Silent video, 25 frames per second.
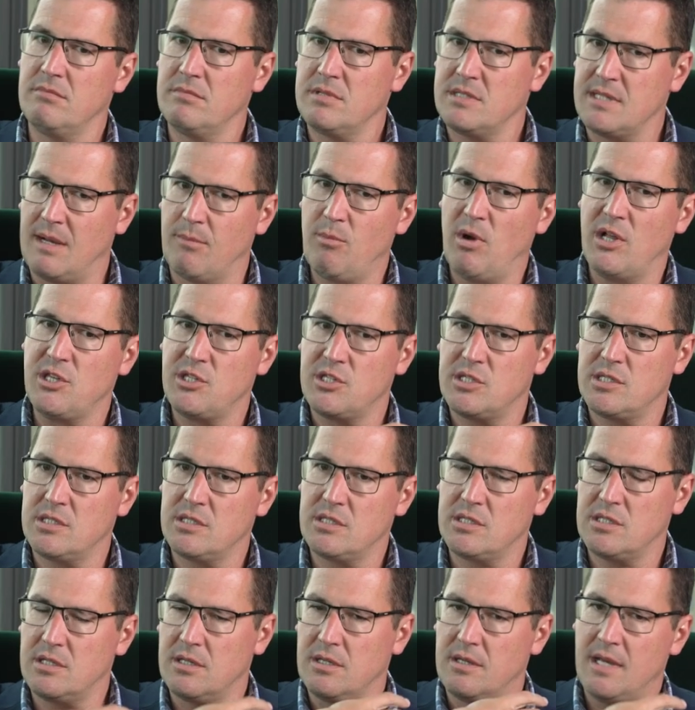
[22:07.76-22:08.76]

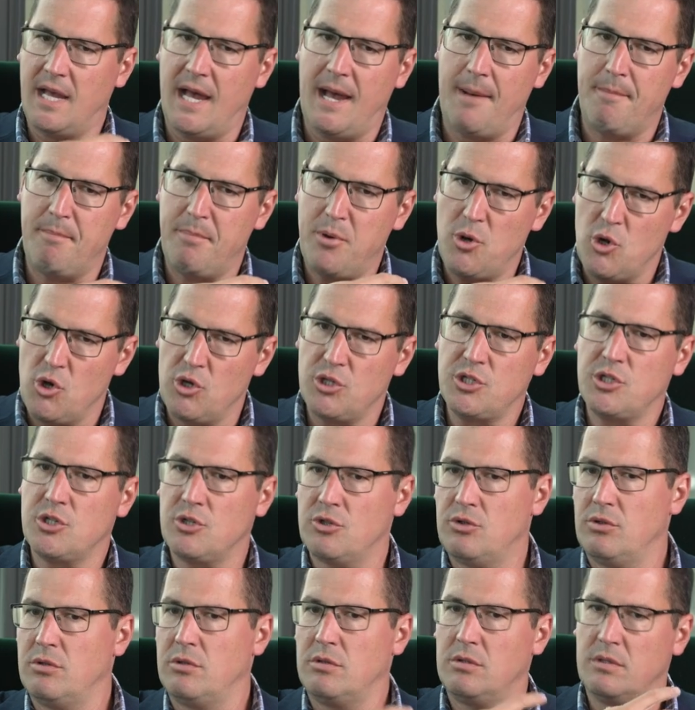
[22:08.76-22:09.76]
someone's uh,
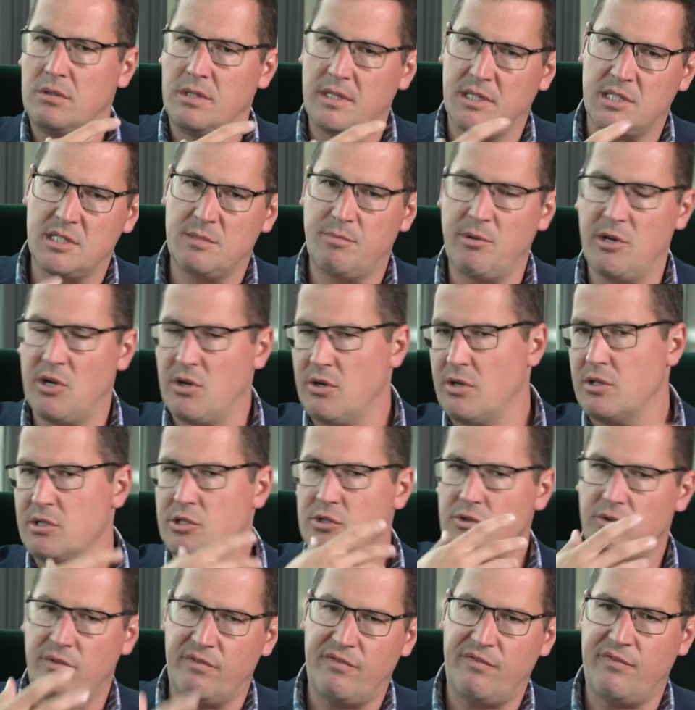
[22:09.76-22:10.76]
personal
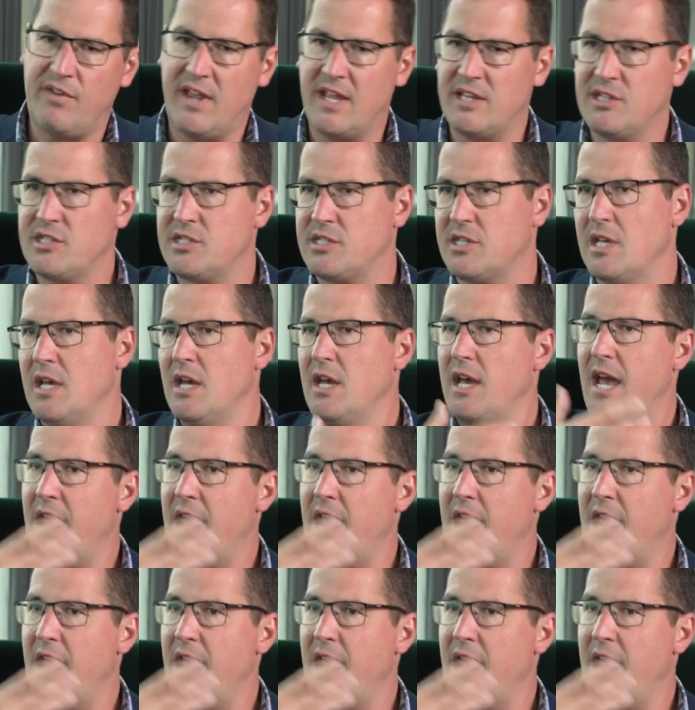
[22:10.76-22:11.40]
experience or offence